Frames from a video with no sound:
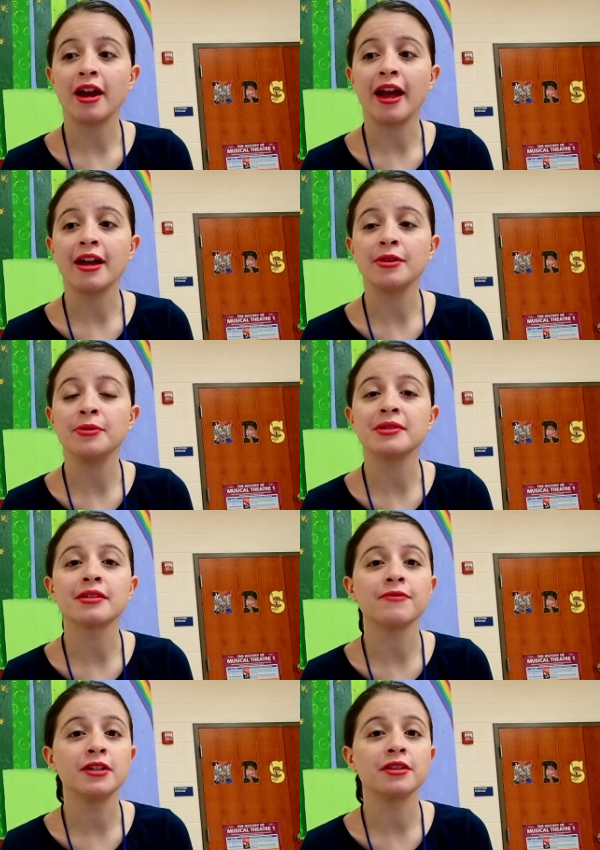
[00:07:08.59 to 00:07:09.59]
and who is
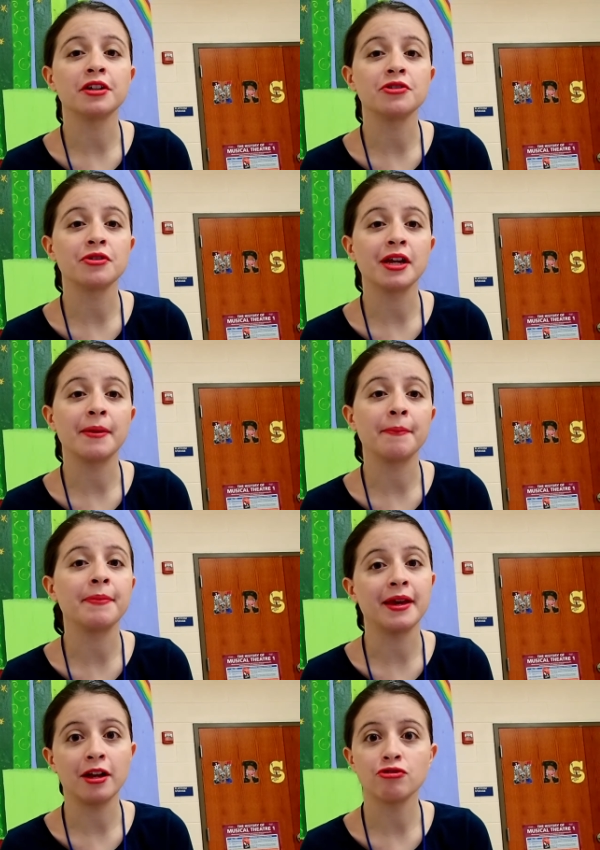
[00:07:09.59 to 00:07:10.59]
living their dream
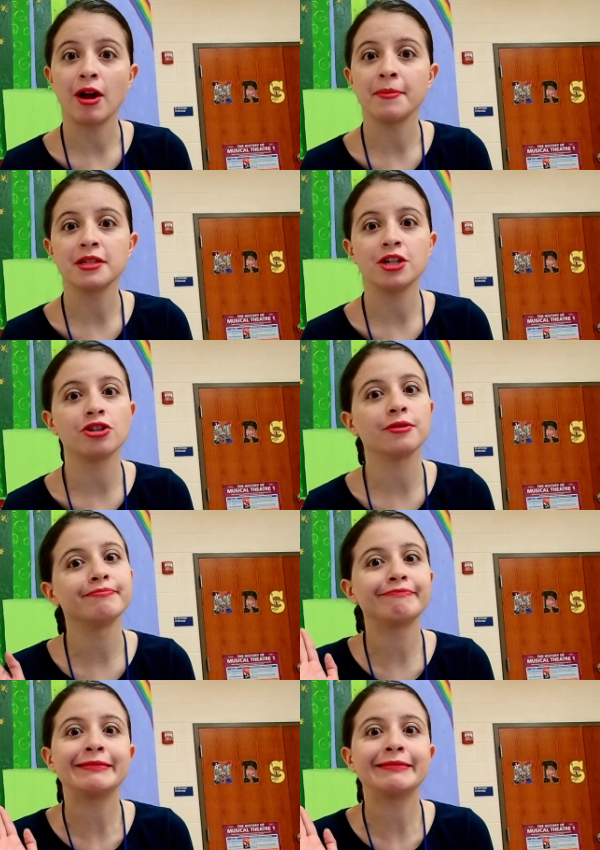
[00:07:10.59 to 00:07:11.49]
being a drama teacher.